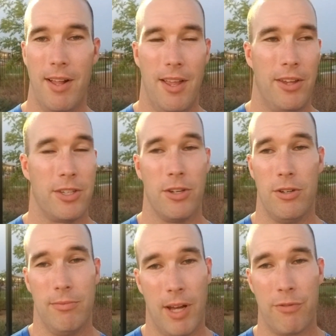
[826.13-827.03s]
So,
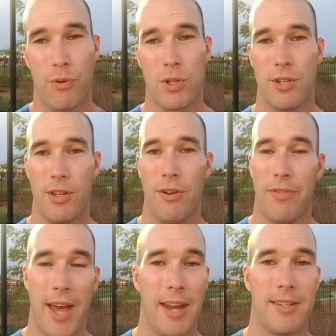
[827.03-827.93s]
unfortunately, though,
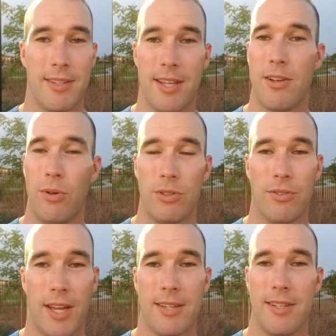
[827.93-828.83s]
that is the culture.
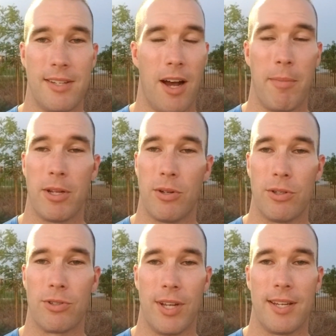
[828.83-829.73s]
That is the dominant
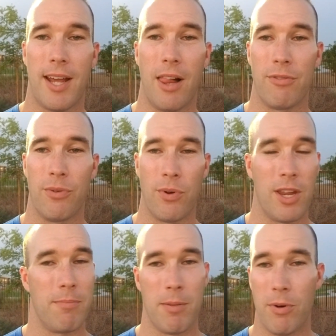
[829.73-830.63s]
culture in California.
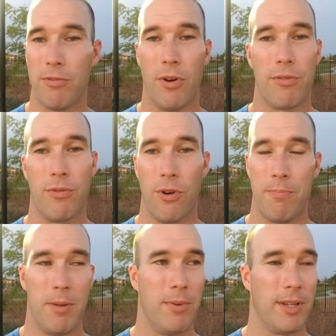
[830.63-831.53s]
And people vote for it.
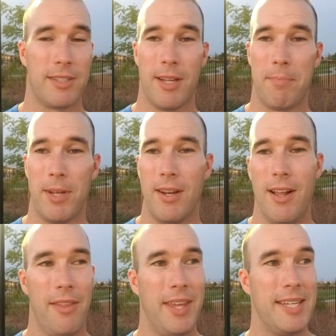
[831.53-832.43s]
People accept it.
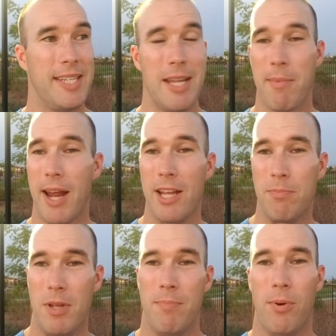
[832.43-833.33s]
They demonize
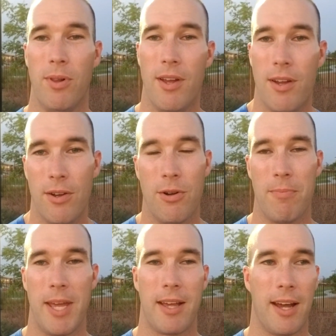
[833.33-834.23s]
people who
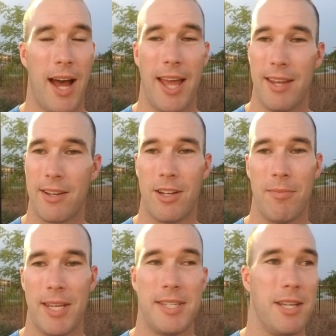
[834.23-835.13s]
make a high income.
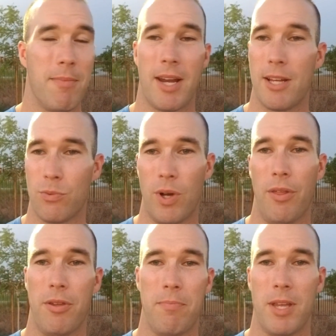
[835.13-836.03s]
They demonize
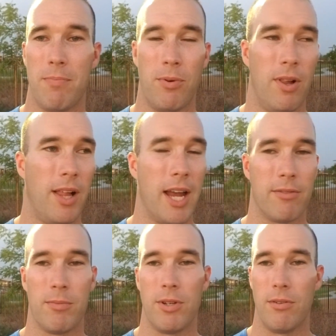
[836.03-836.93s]
wealthy people. A lot of
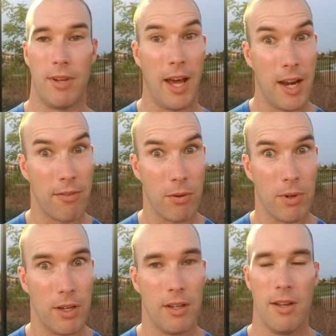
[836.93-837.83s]
them do. Not
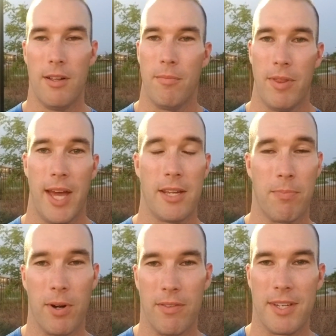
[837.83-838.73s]
everyone. But that is
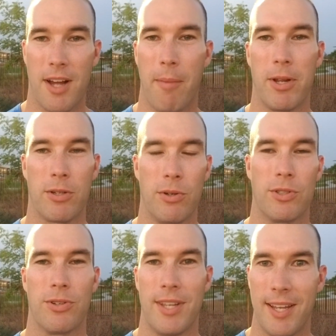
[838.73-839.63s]
part of the dominant
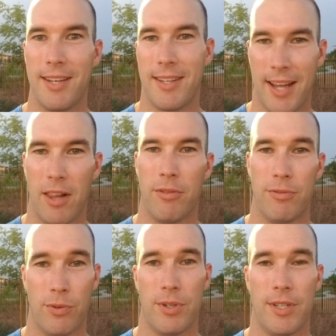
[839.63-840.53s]
culture in
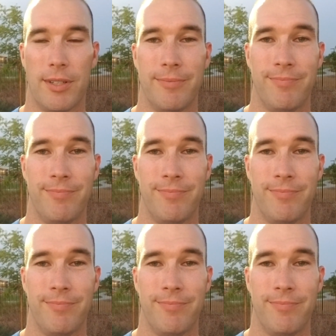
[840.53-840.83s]
California.